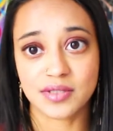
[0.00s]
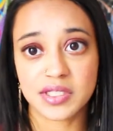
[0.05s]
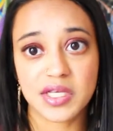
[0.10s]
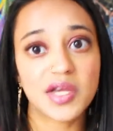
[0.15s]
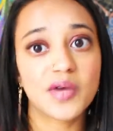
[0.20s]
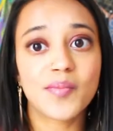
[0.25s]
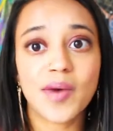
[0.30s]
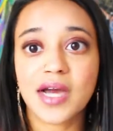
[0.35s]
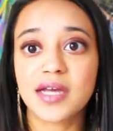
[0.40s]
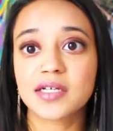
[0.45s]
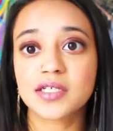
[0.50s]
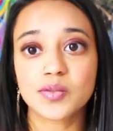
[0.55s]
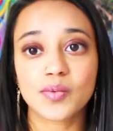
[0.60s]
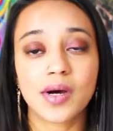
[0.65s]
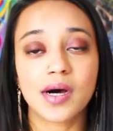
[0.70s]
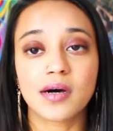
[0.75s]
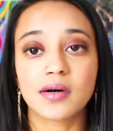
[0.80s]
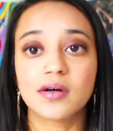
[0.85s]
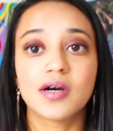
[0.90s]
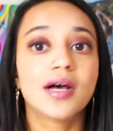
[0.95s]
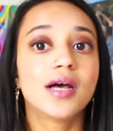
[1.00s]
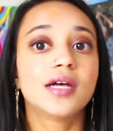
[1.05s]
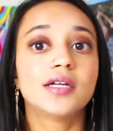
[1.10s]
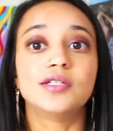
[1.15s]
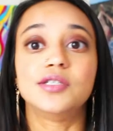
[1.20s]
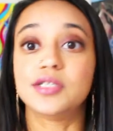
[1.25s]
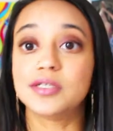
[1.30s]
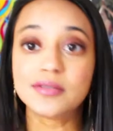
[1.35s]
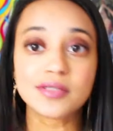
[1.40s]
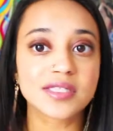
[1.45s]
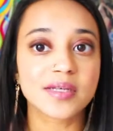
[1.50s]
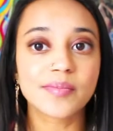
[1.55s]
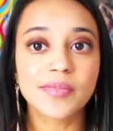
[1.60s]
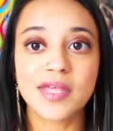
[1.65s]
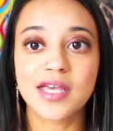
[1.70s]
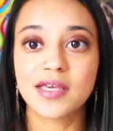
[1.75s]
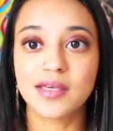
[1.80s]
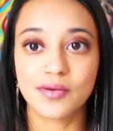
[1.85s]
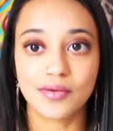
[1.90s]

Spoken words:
So you might as well do something